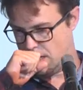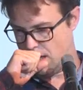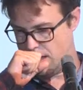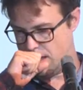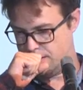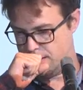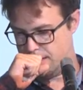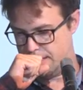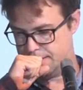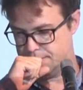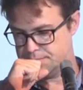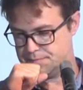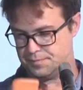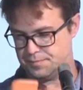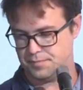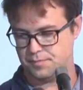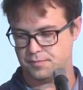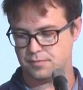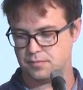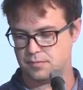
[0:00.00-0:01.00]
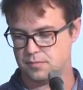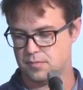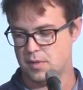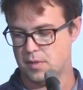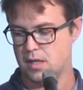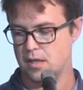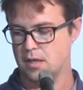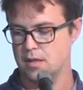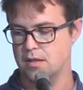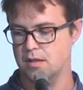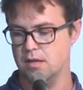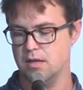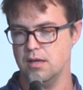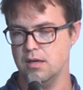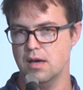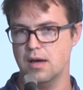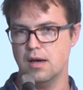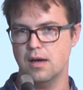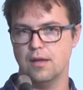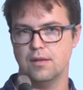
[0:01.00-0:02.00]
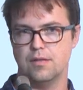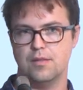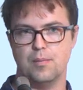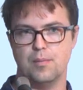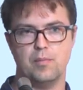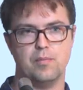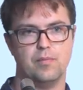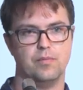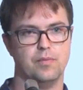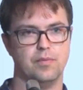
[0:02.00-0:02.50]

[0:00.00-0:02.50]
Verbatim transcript: And then the, uh, the,